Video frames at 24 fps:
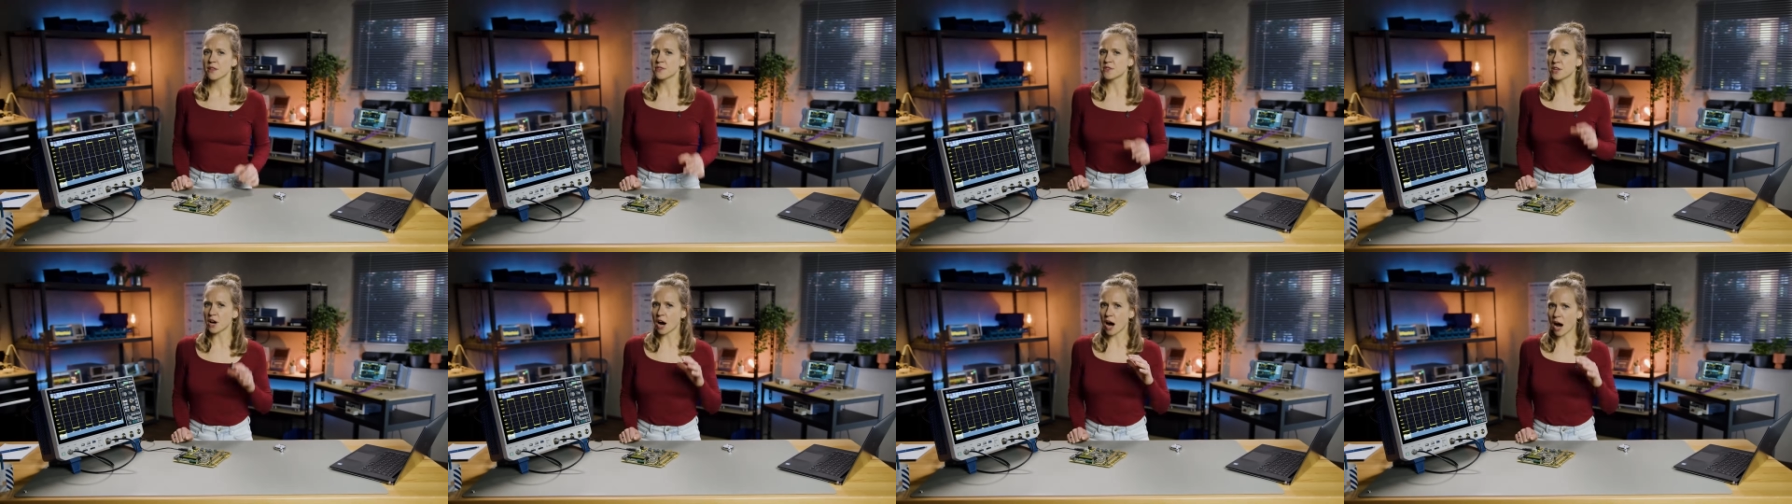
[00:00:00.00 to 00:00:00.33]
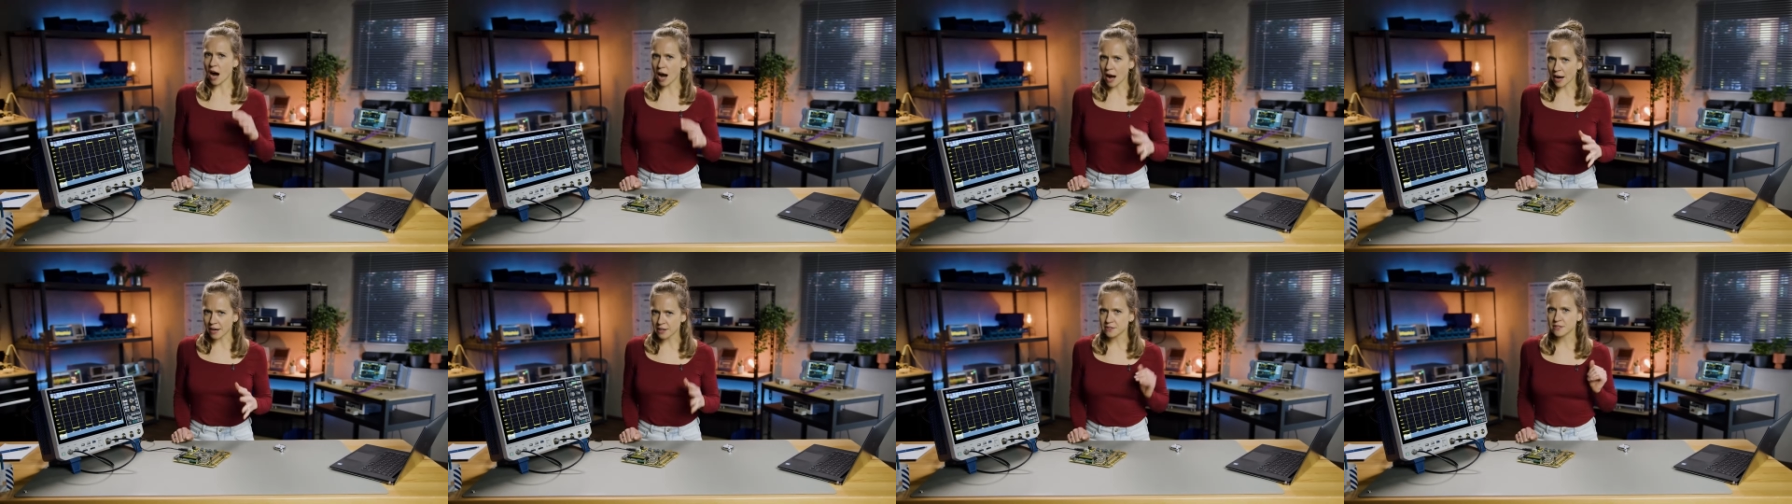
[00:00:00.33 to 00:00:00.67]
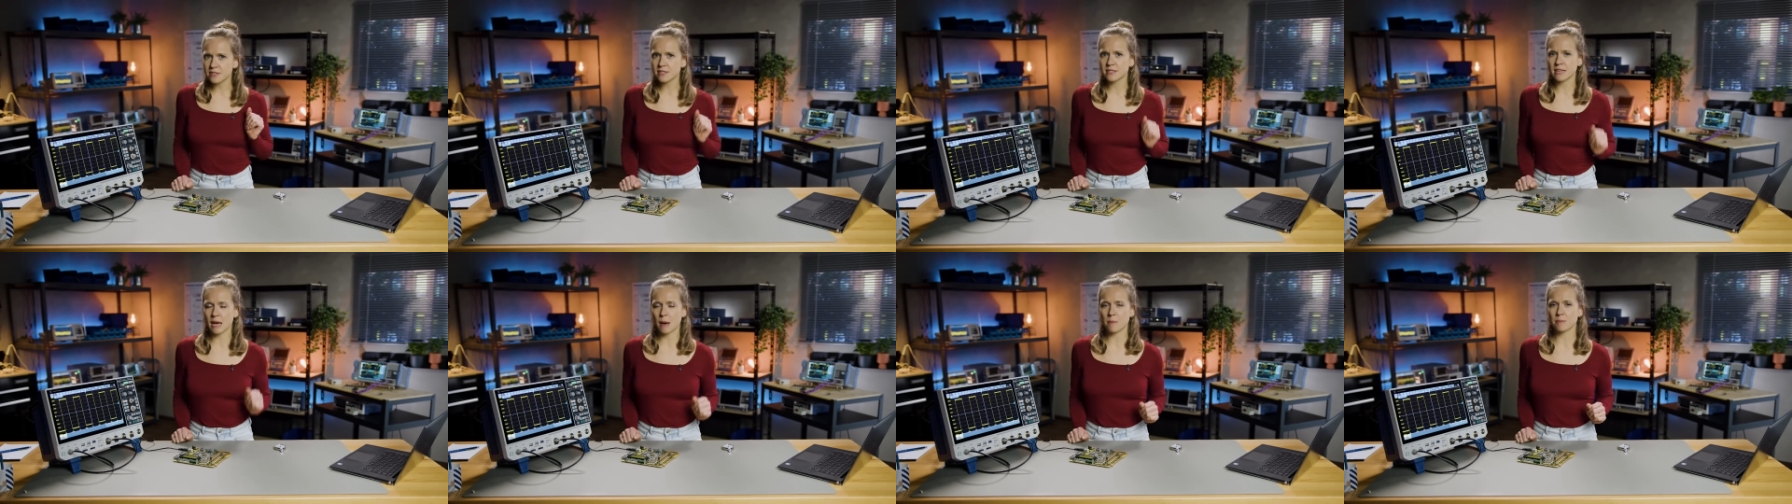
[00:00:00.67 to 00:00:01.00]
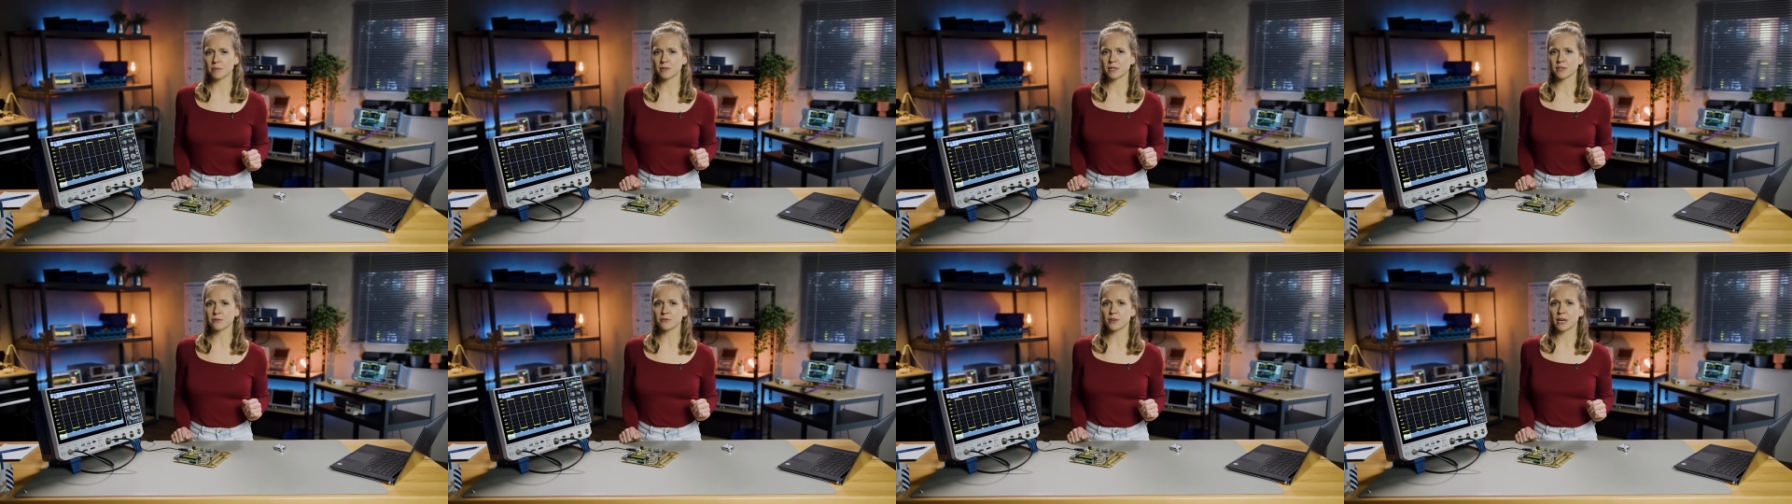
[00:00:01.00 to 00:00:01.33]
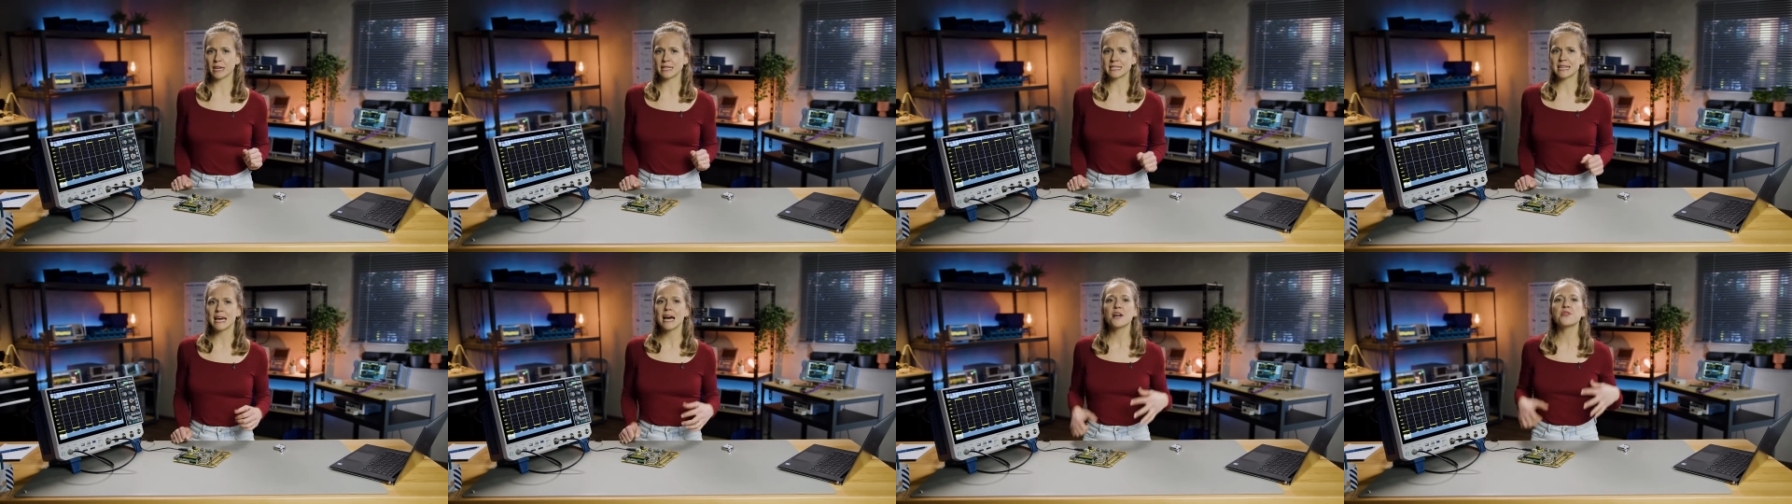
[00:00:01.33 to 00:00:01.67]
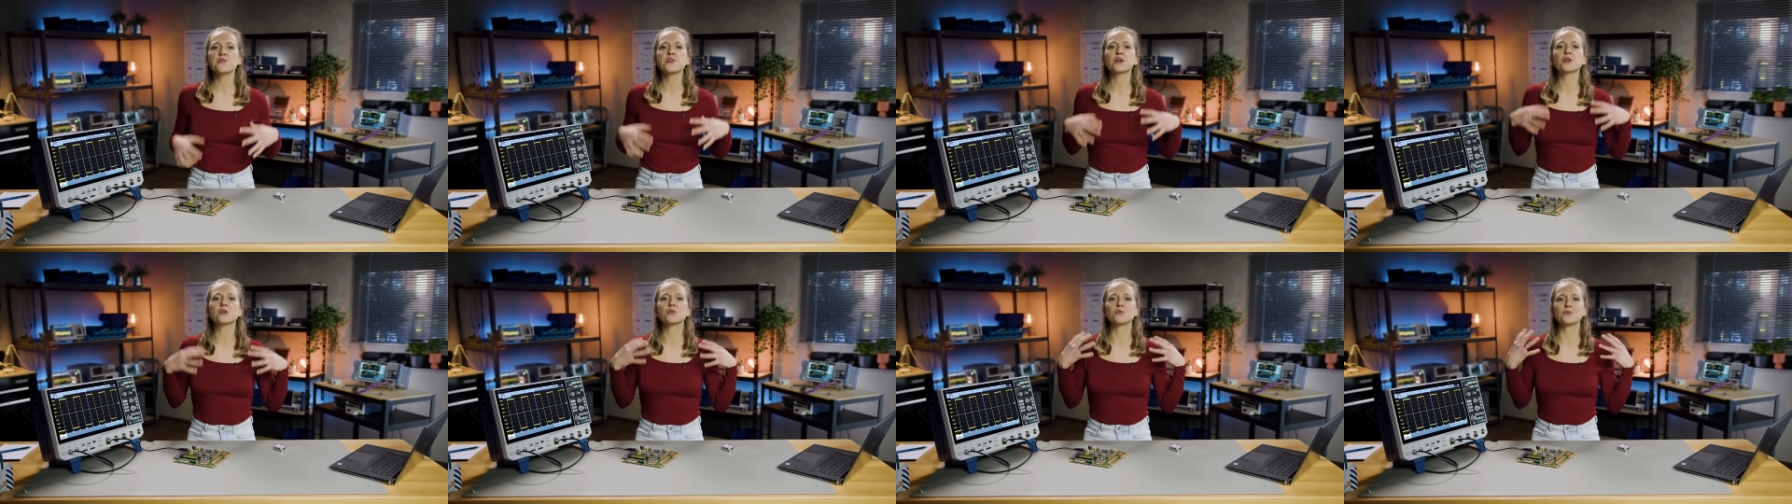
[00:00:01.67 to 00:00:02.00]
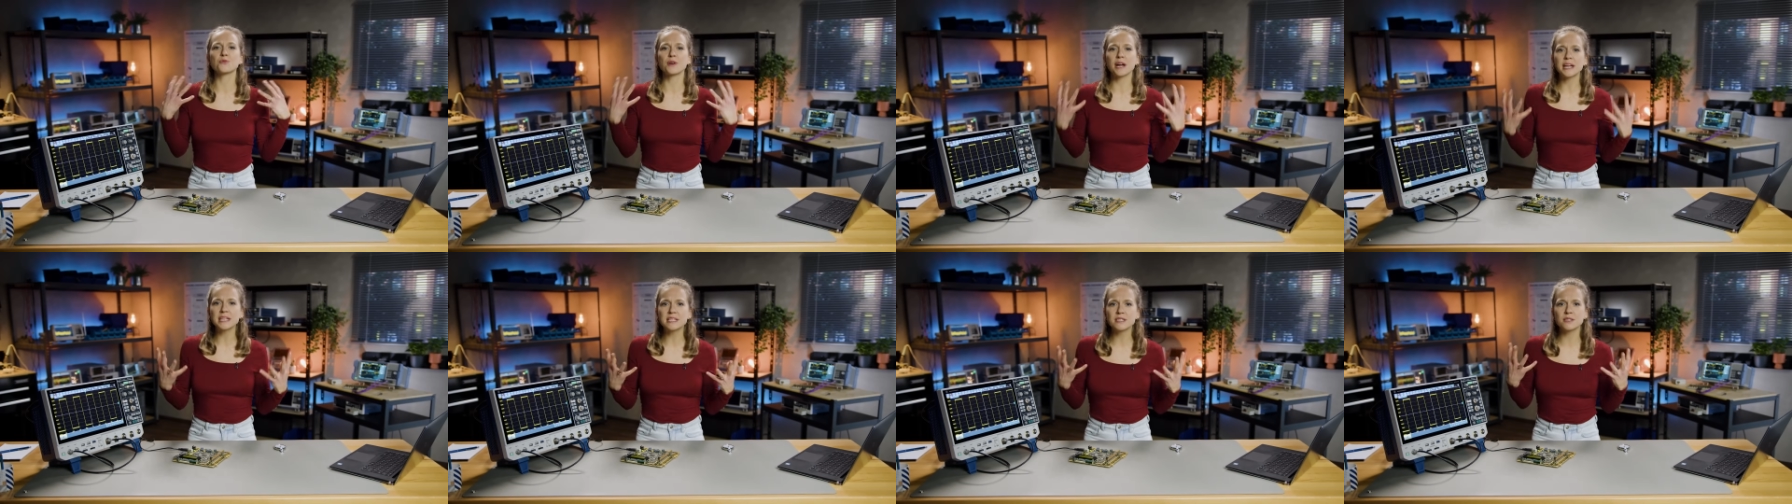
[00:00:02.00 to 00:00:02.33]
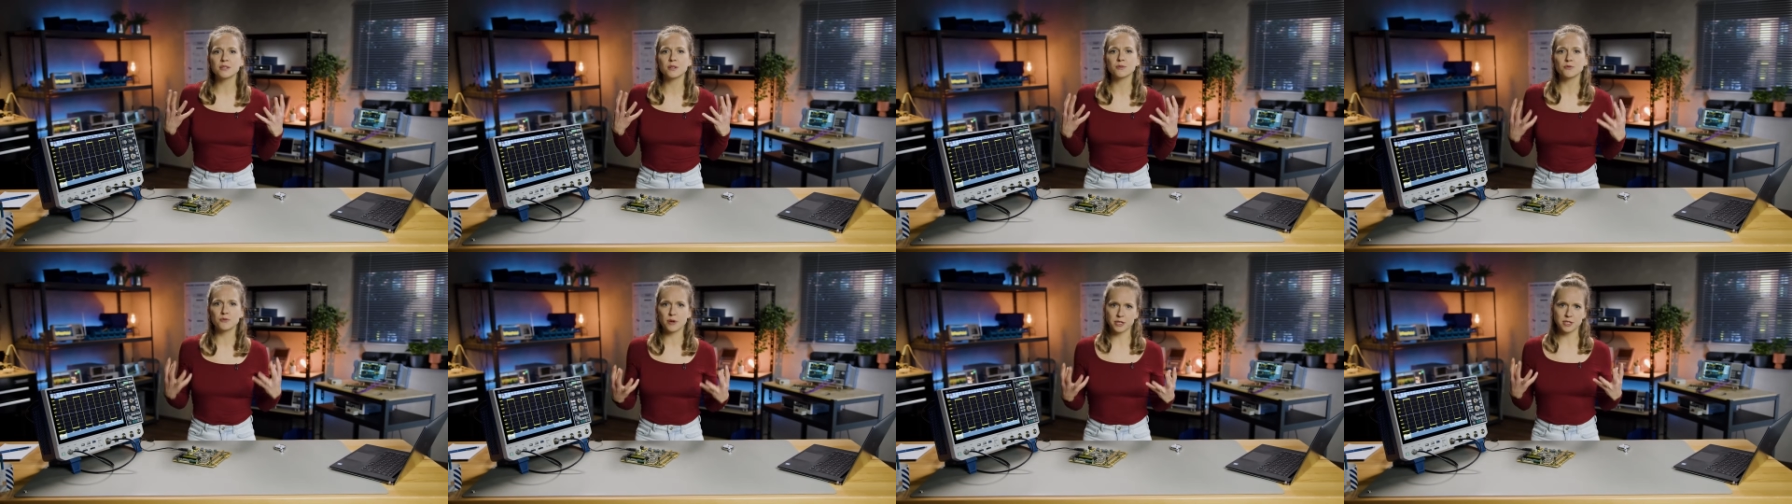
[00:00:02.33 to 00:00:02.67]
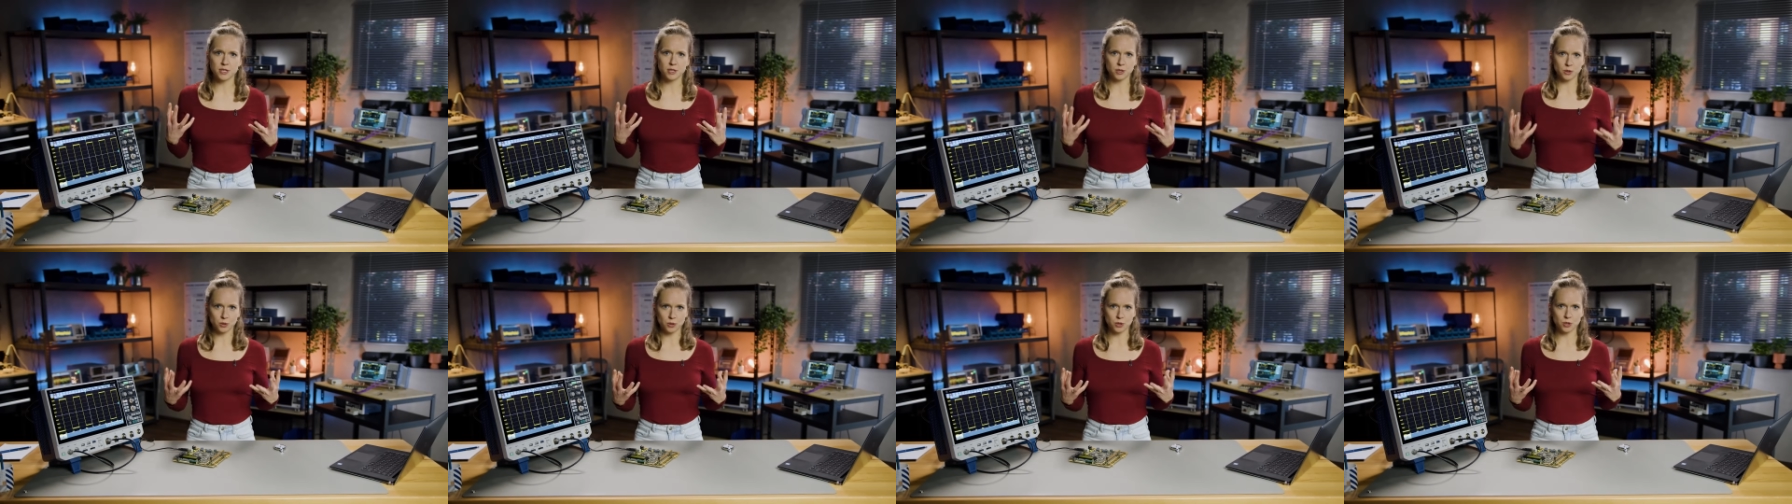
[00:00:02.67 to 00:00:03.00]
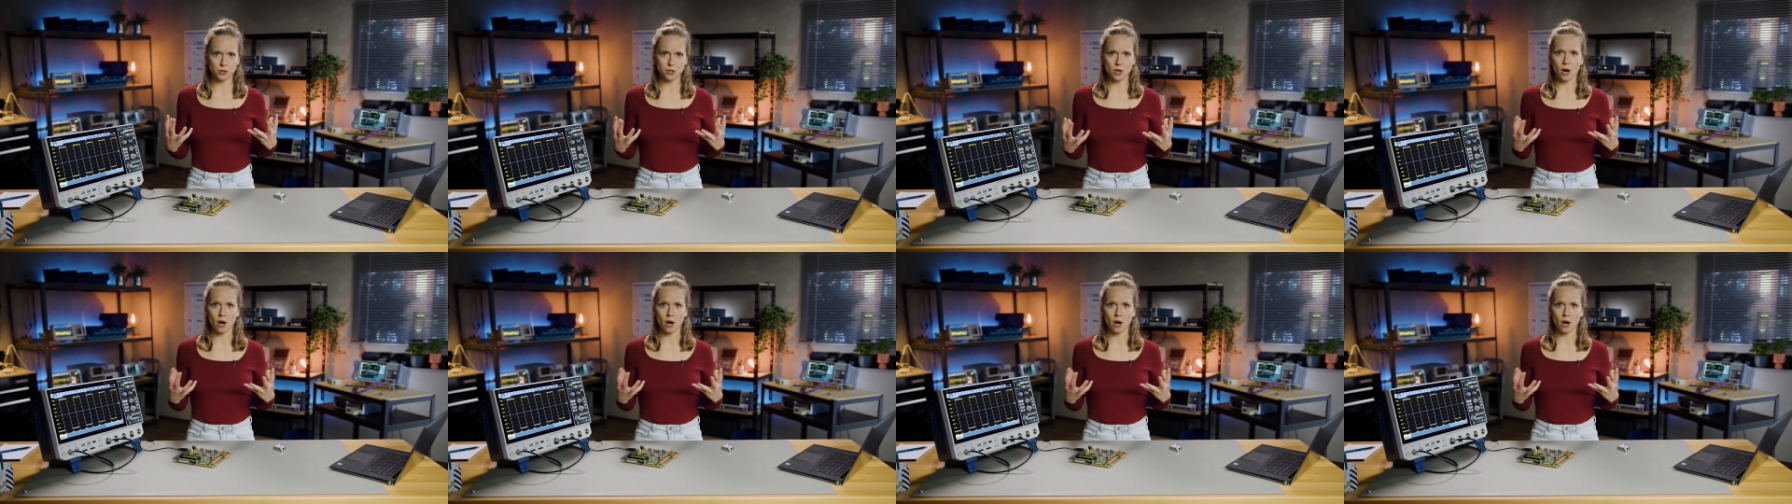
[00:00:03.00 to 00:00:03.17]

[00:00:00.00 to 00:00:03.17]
The higher the sampling rate, the greater the resolution